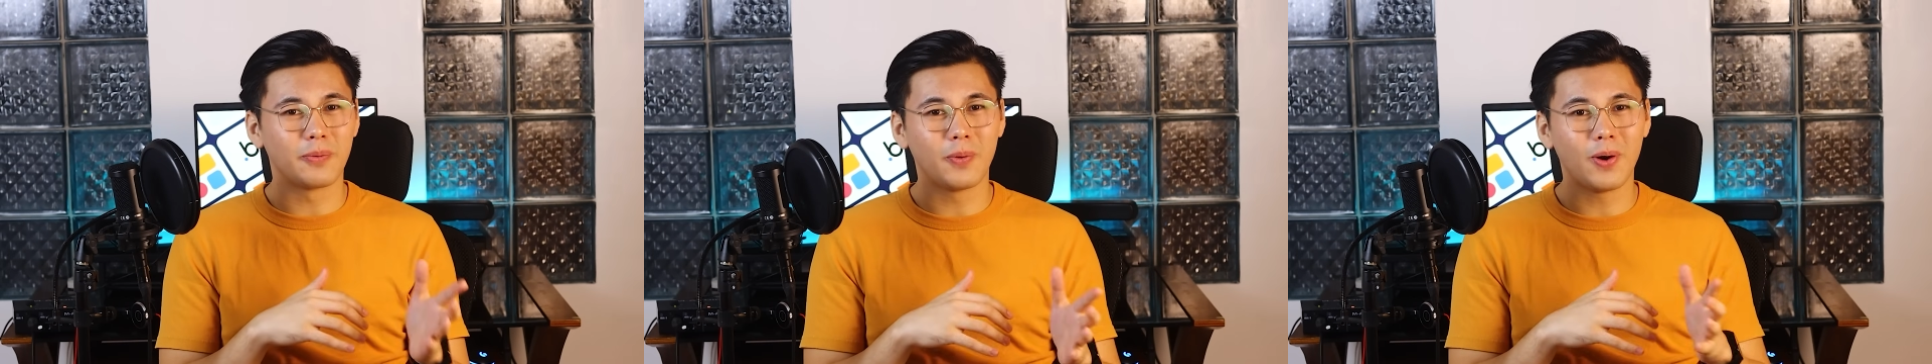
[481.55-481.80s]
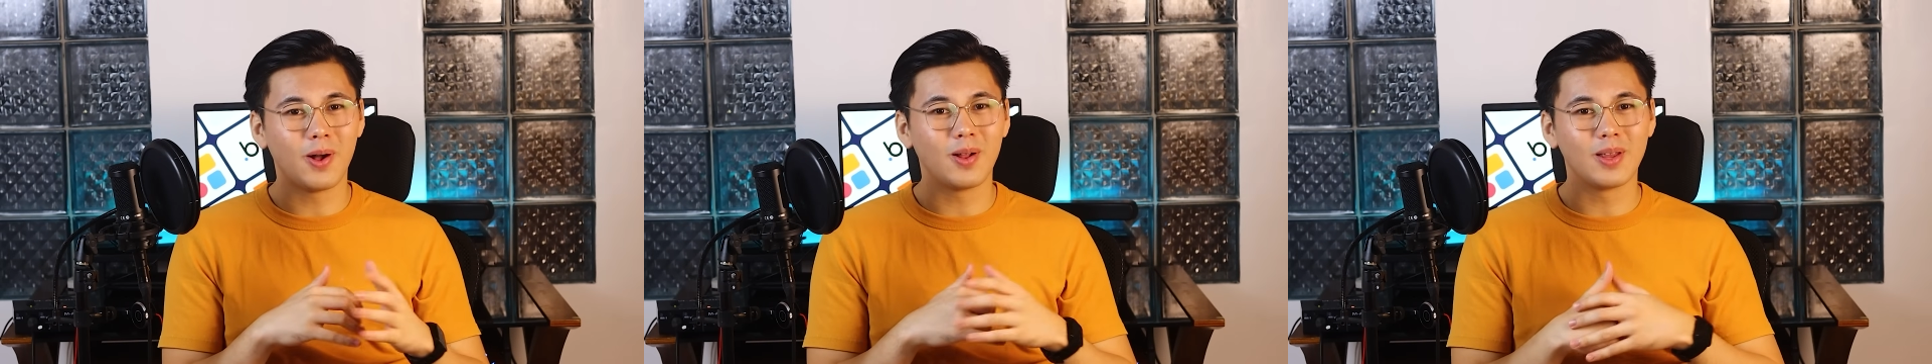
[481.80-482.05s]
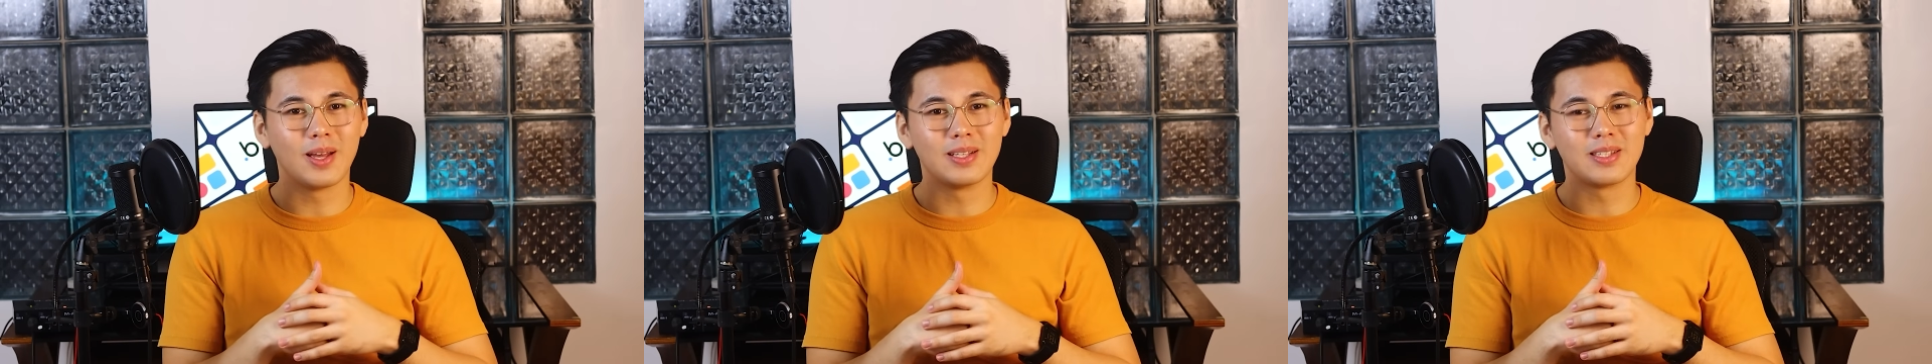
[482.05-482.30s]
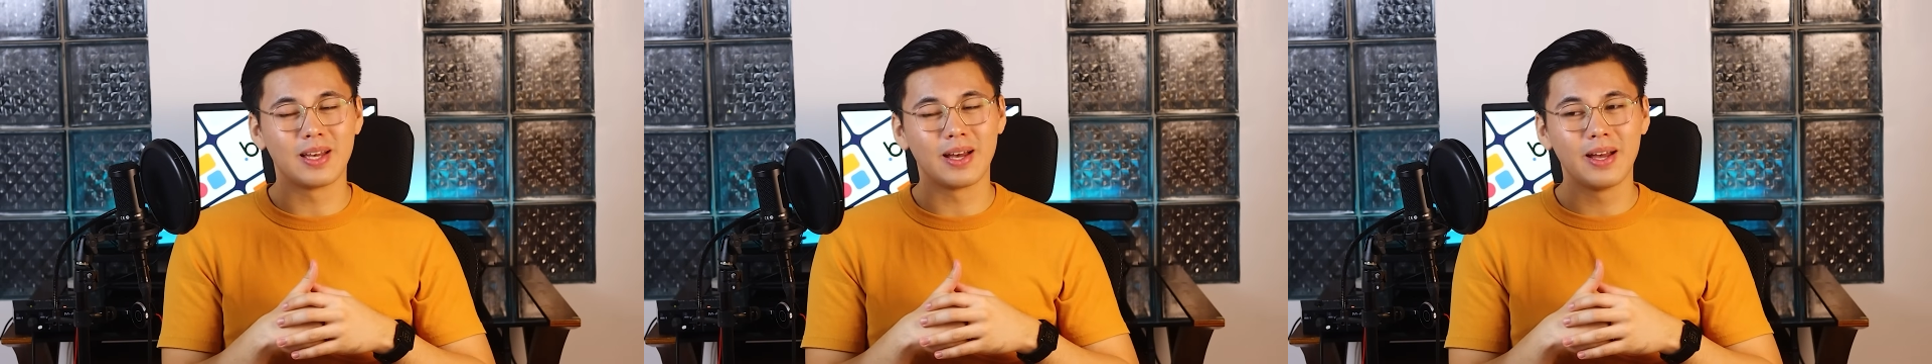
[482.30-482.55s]
wall
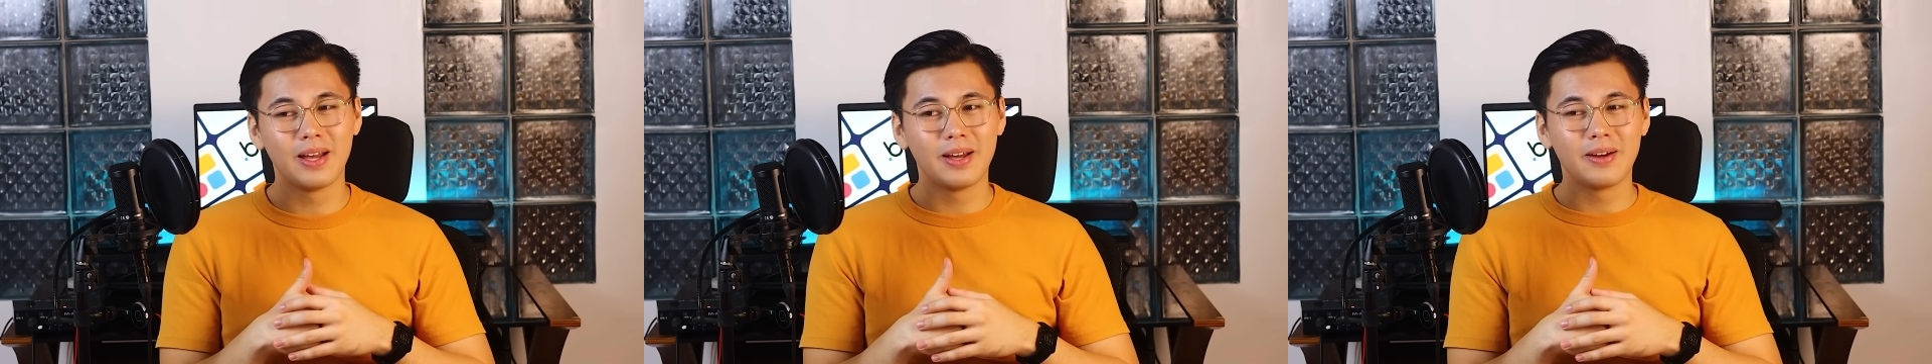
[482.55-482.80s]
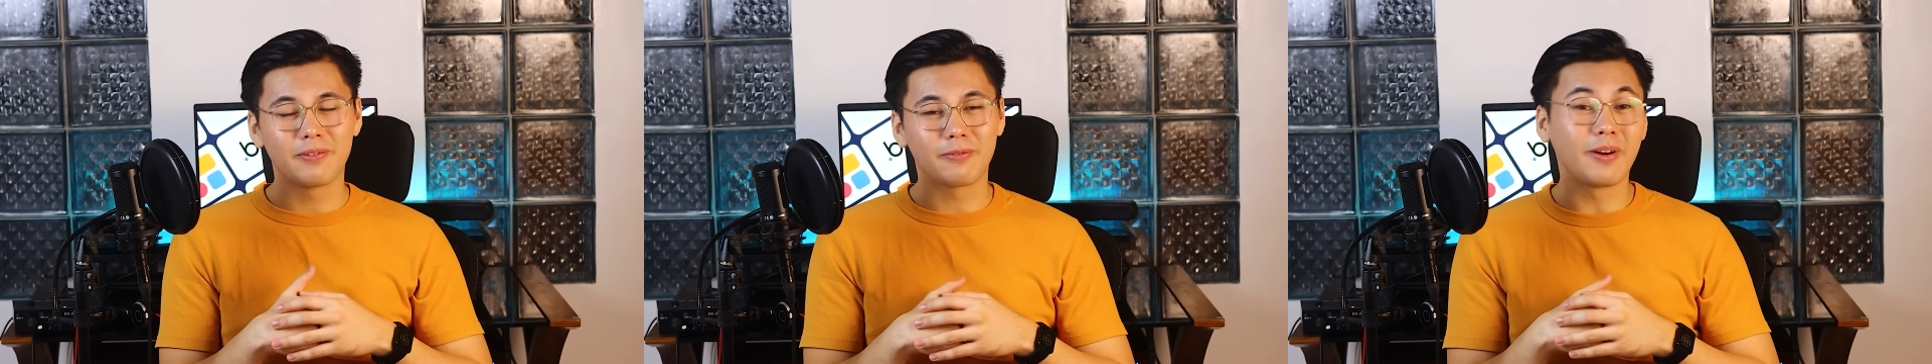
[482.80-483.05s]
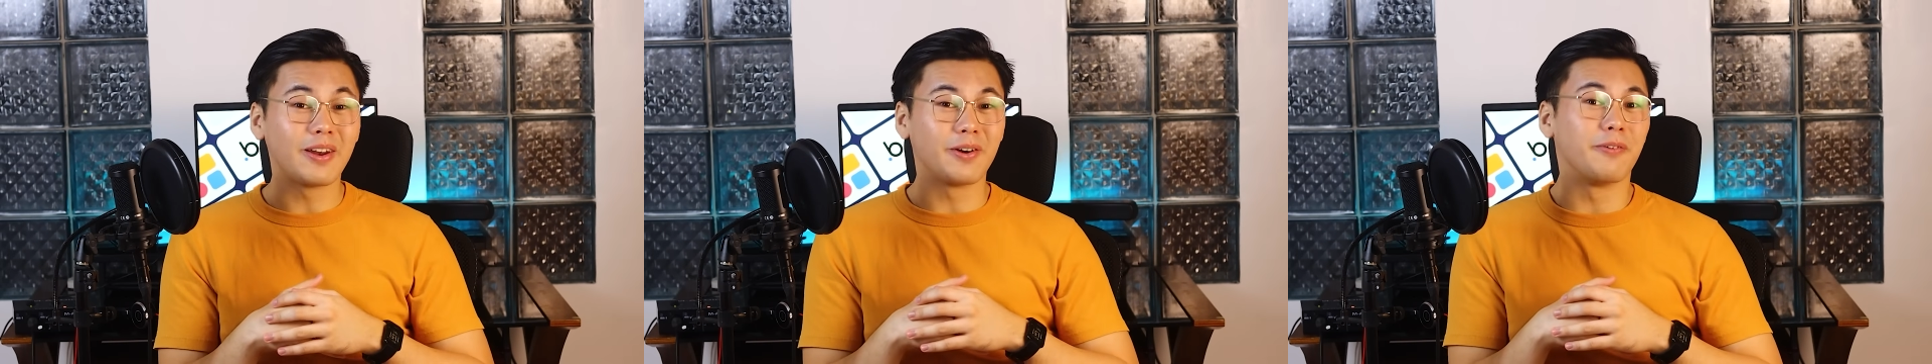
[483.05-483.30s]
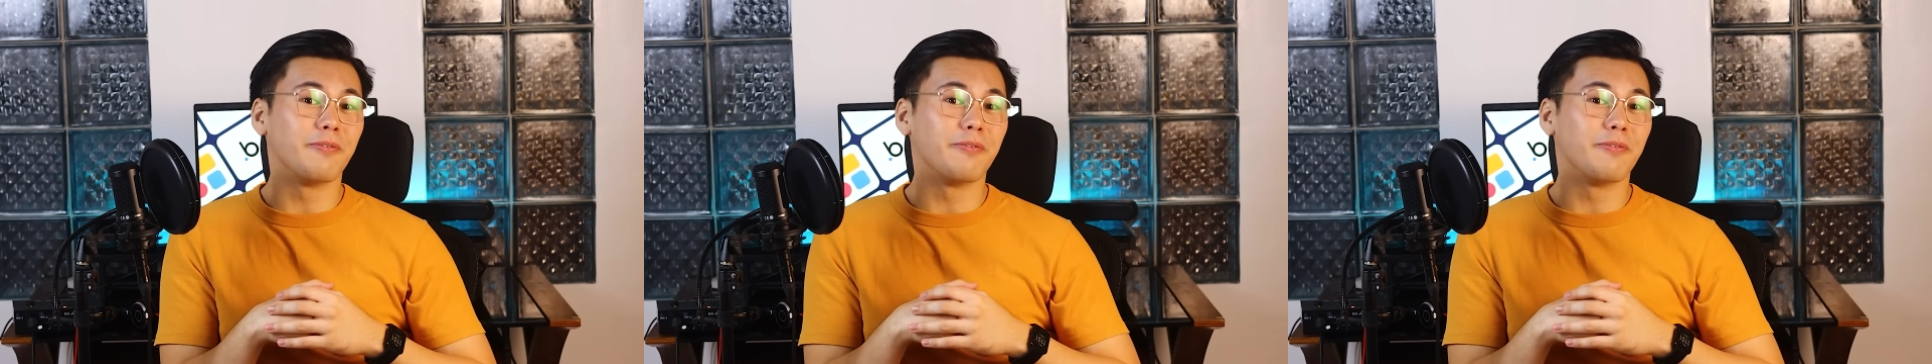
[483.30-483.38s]
is a friend or